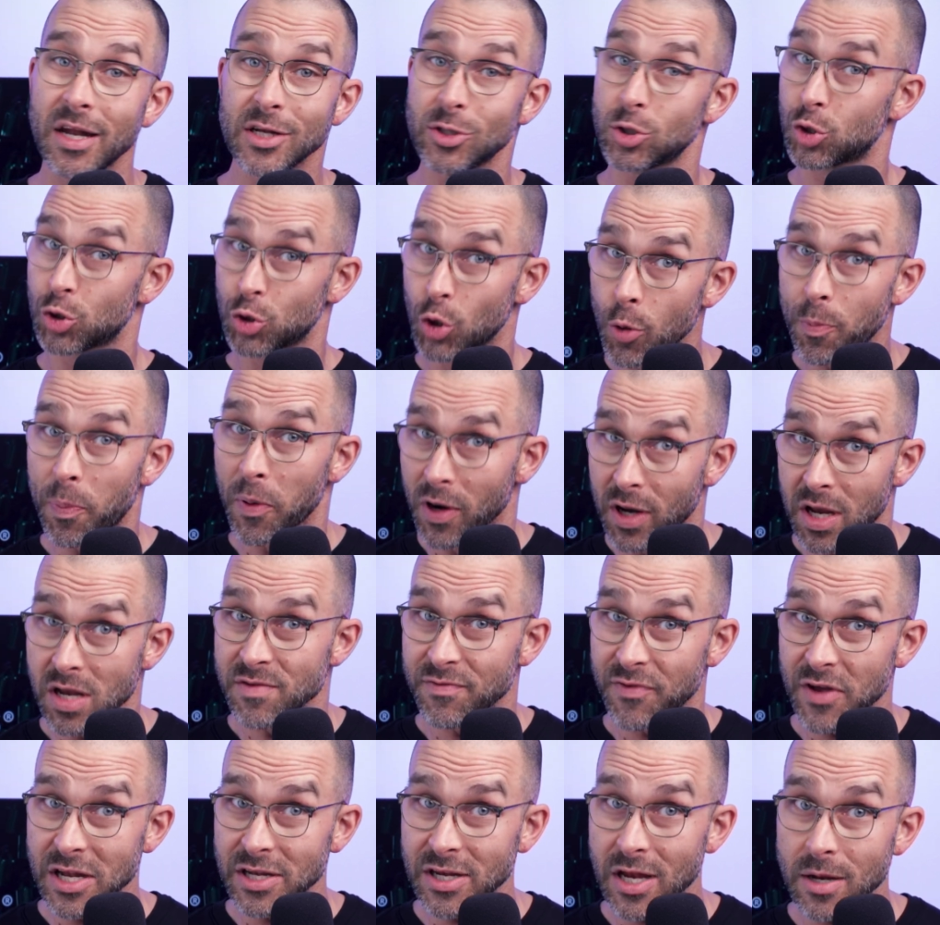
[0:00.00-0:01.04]
and it's super
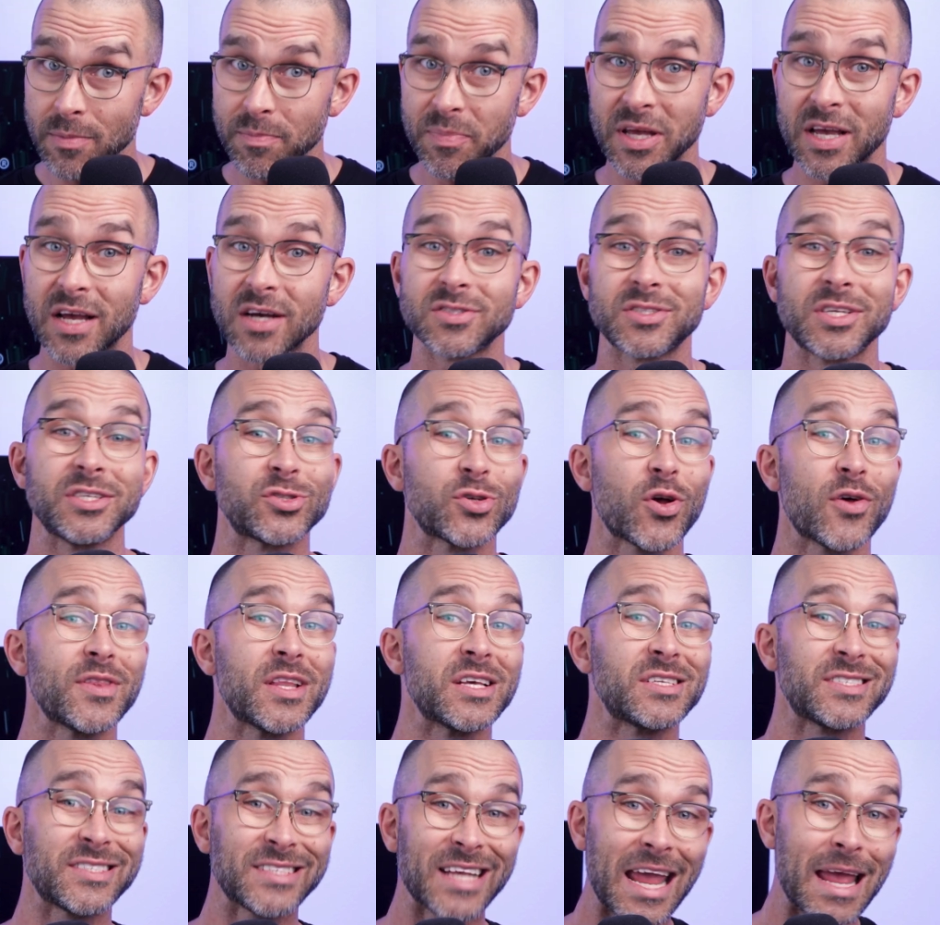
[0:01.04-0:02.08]
convenient because it's
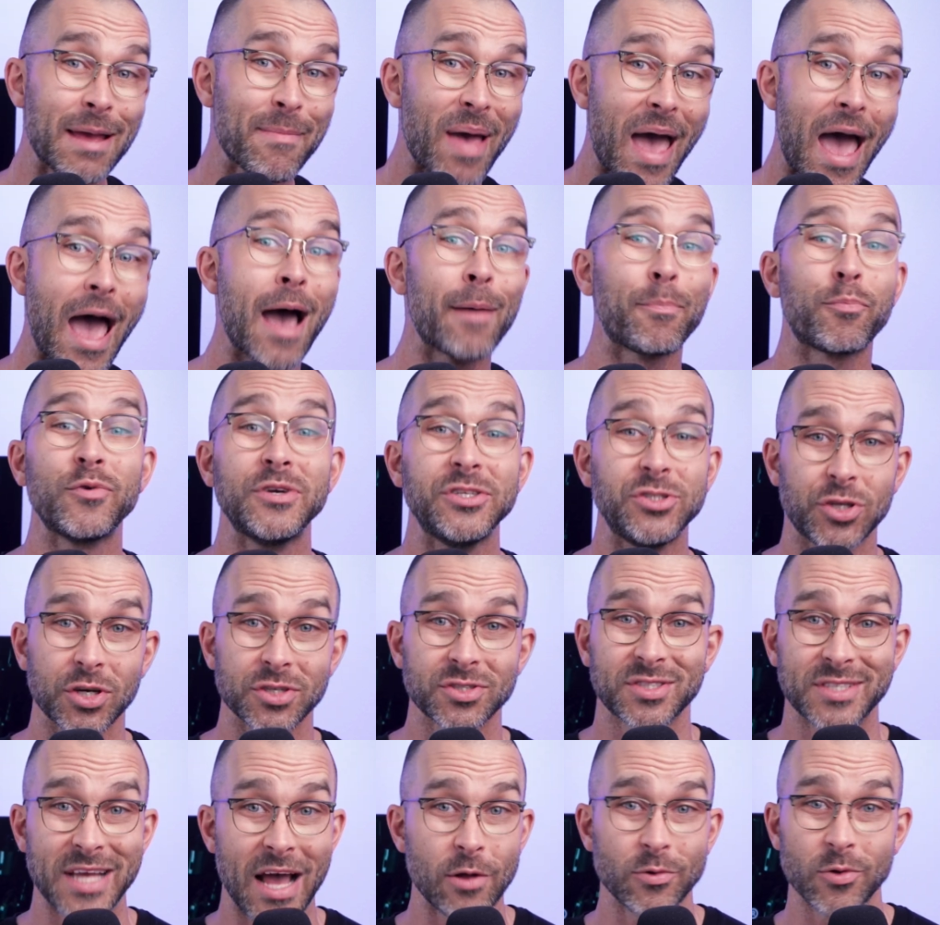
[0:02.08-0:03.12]
on the same app we
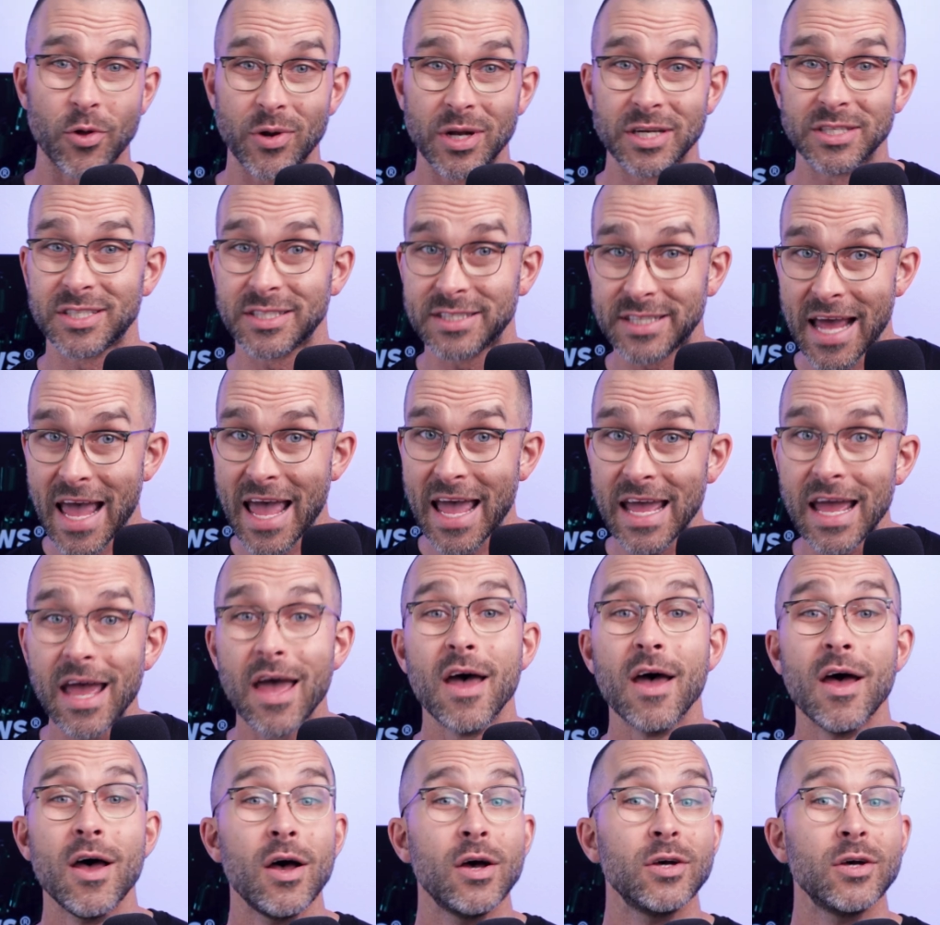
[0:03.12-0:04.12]
just downloaded today,